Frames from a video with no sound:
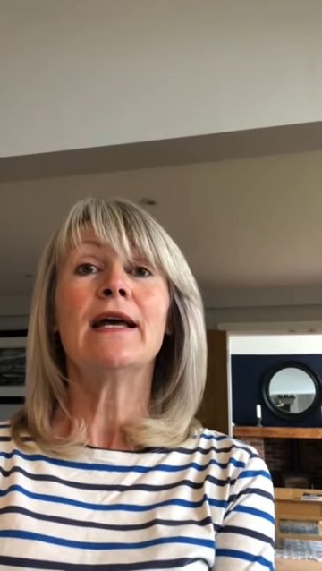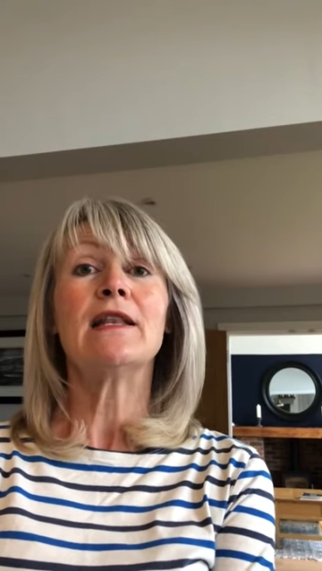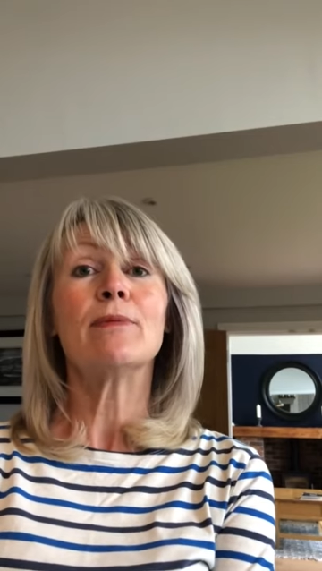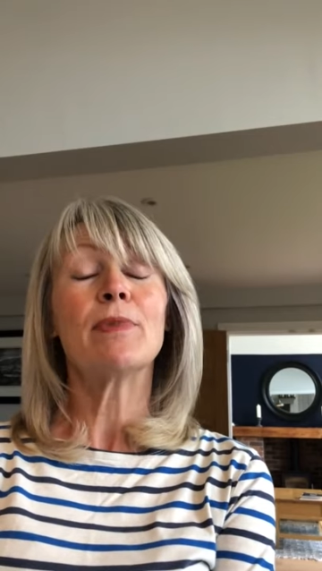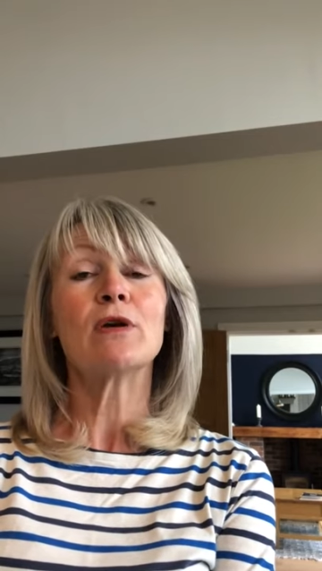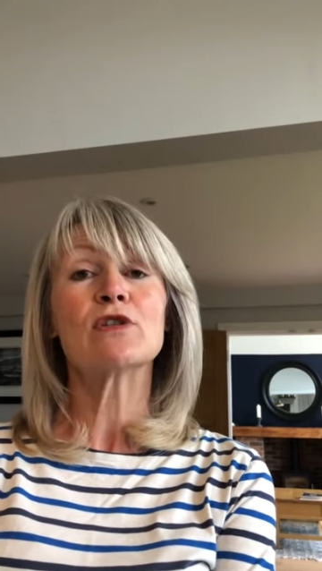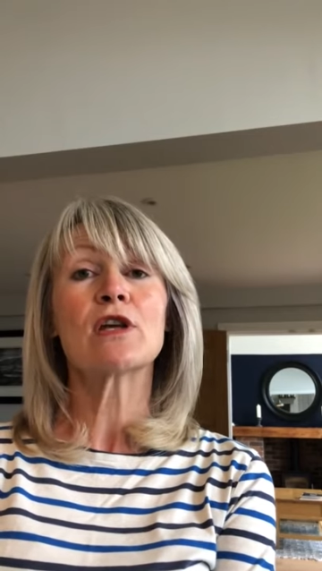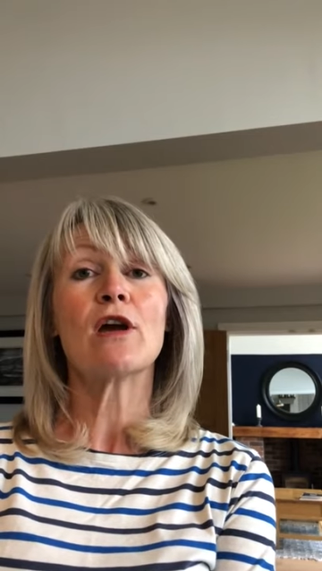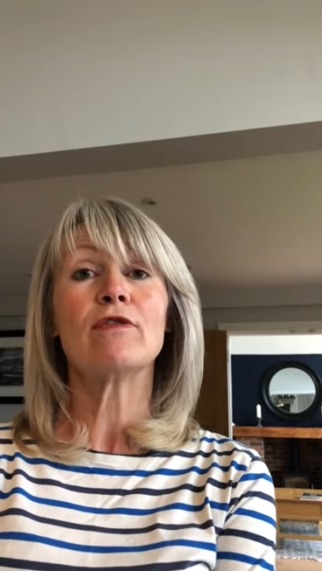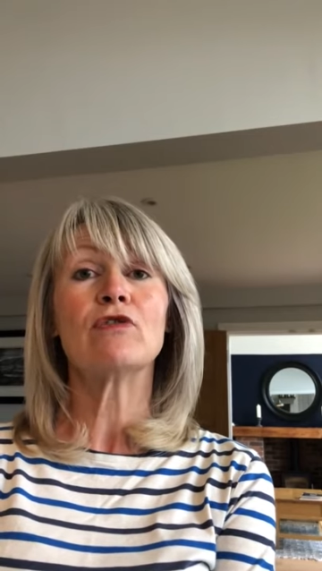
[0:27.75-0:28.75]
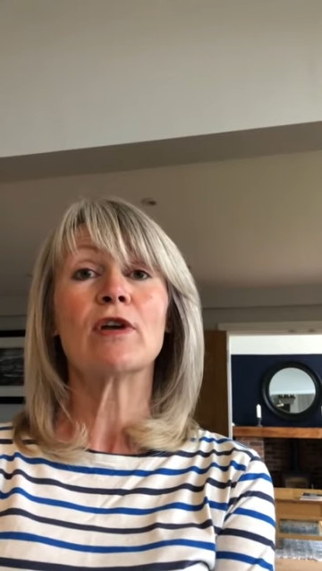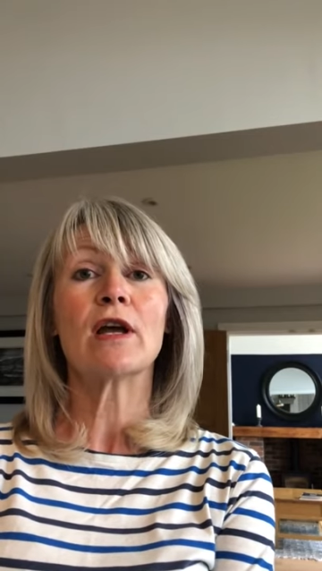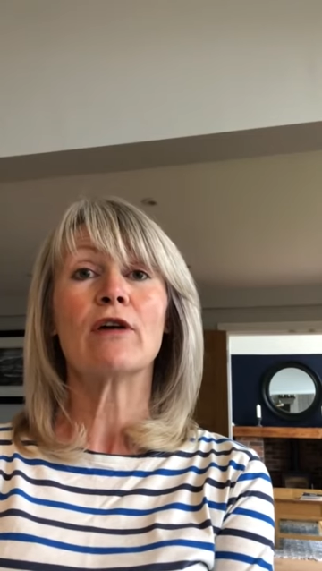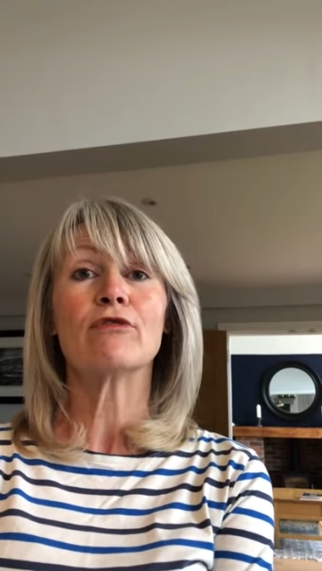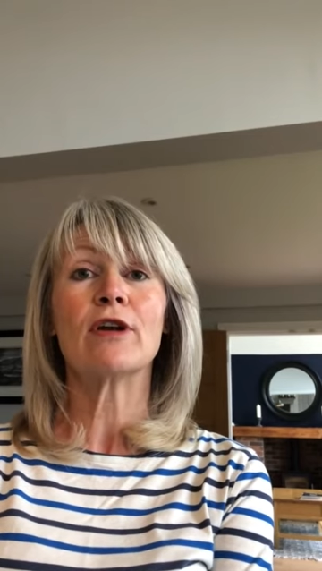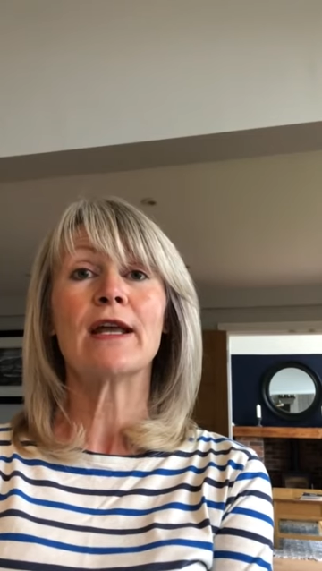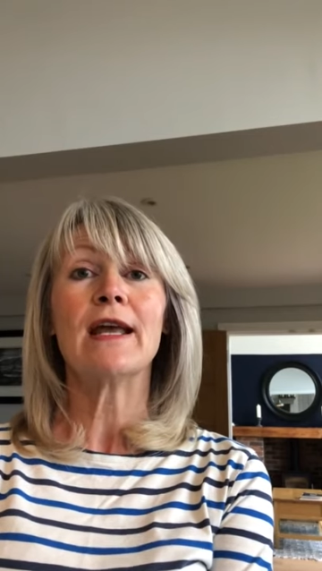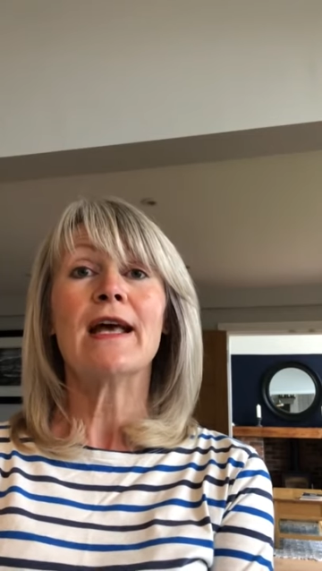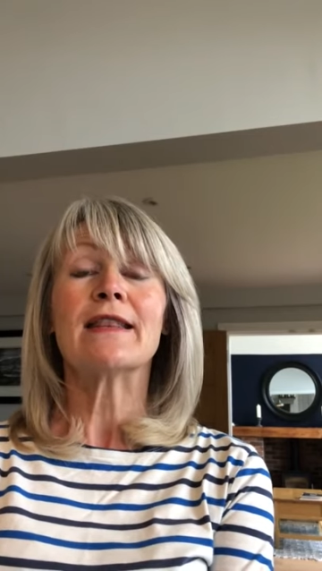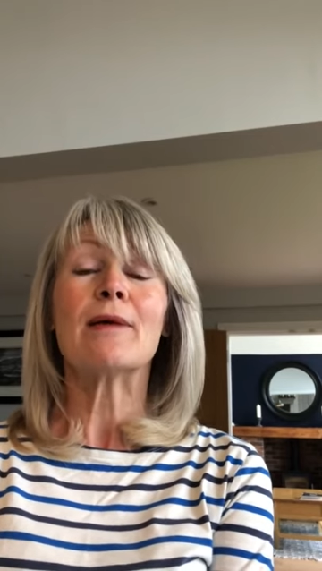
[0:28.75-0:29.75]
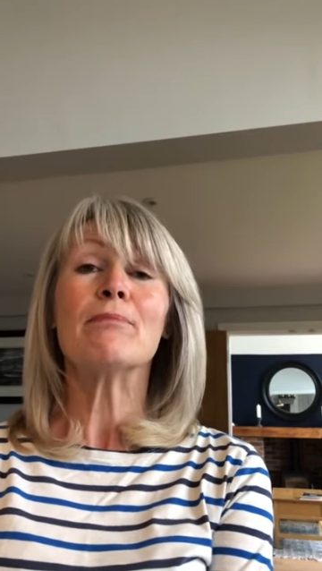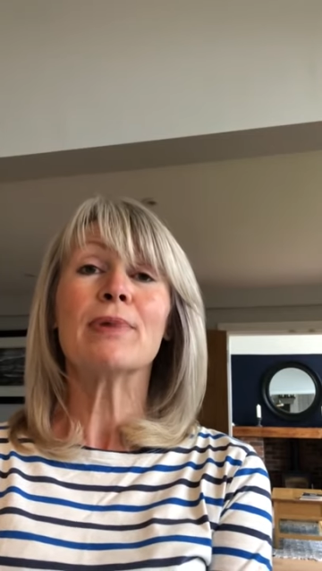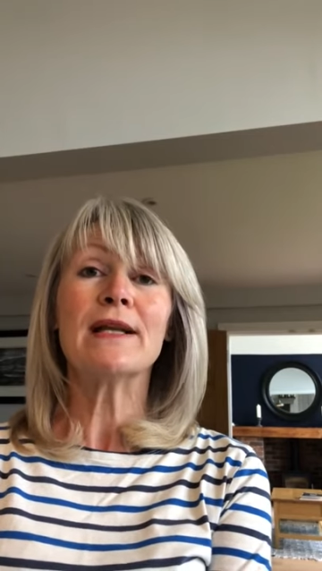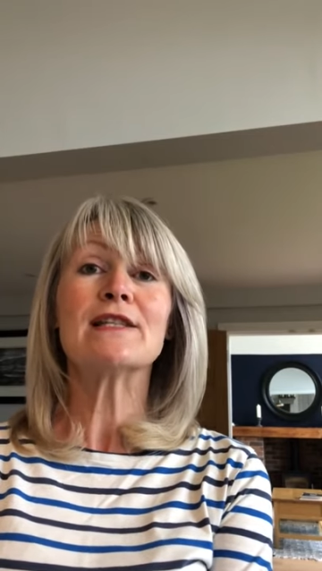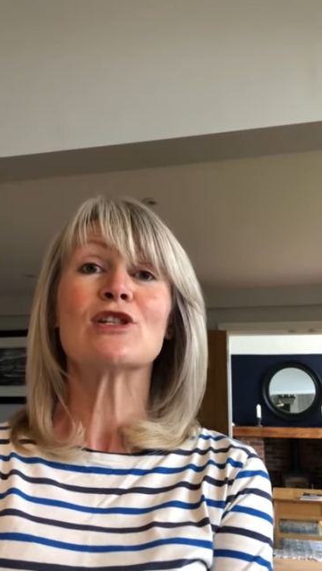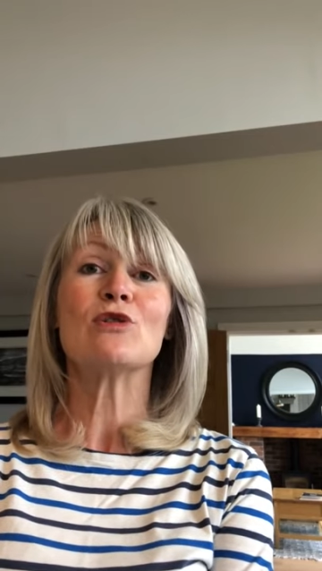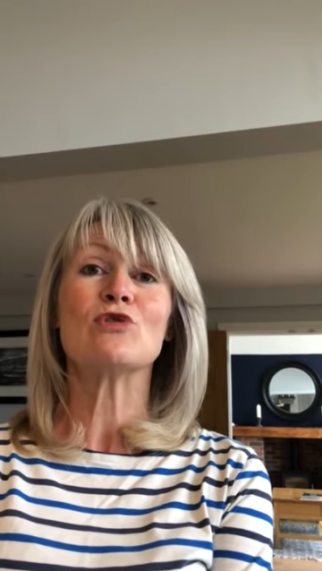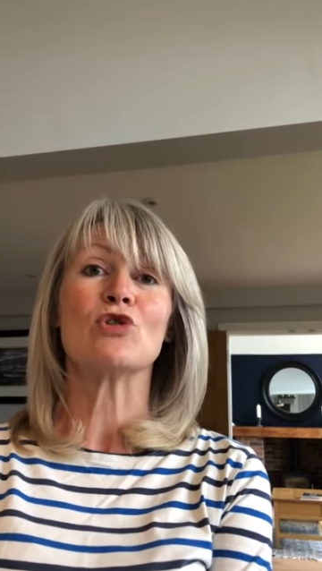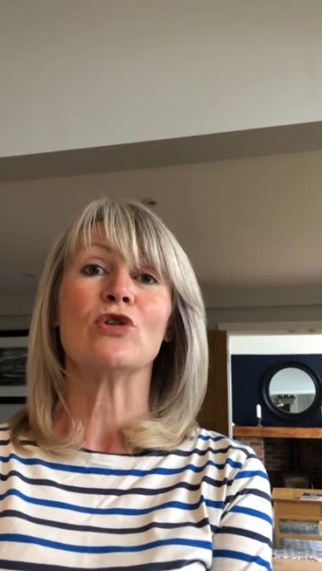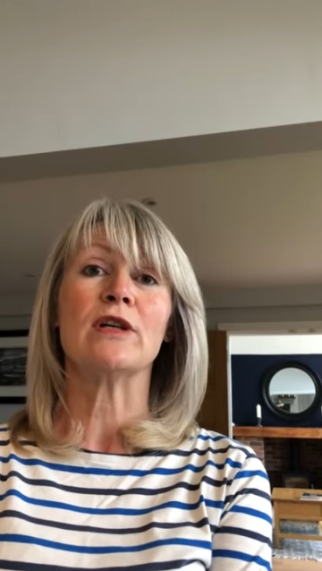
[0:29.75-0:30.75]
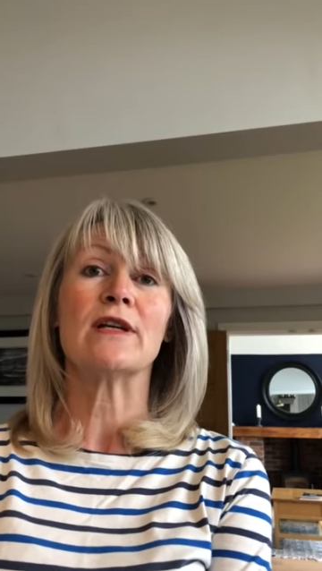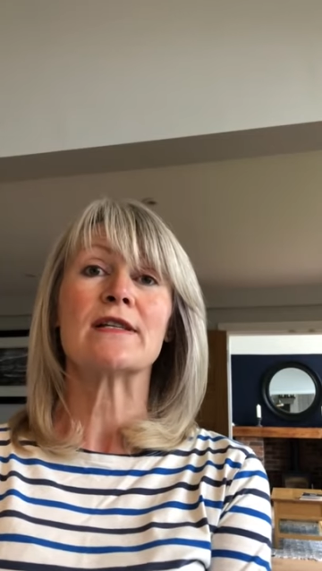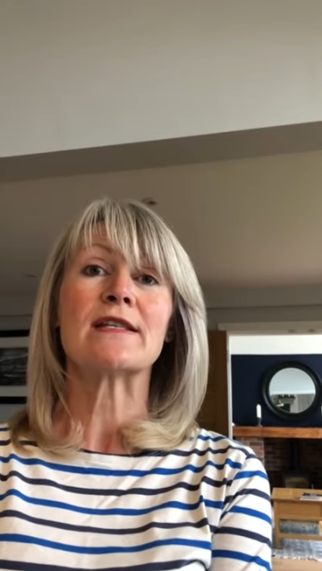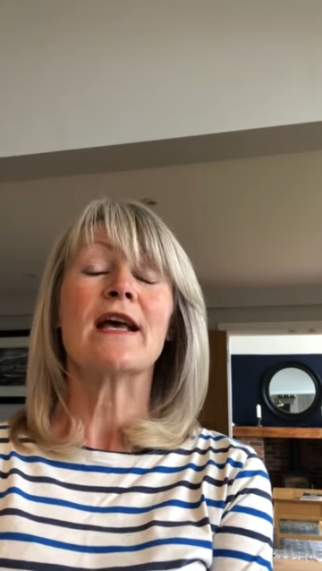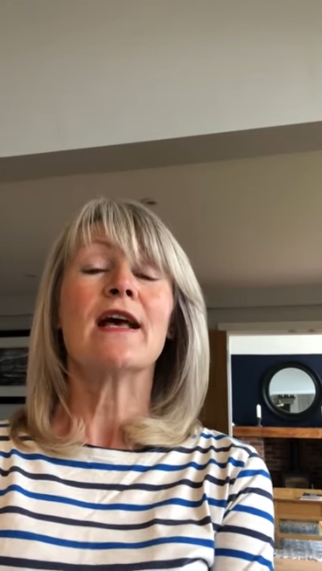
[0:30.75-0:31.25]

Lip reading: in the post-COVID recovery, then please do join us.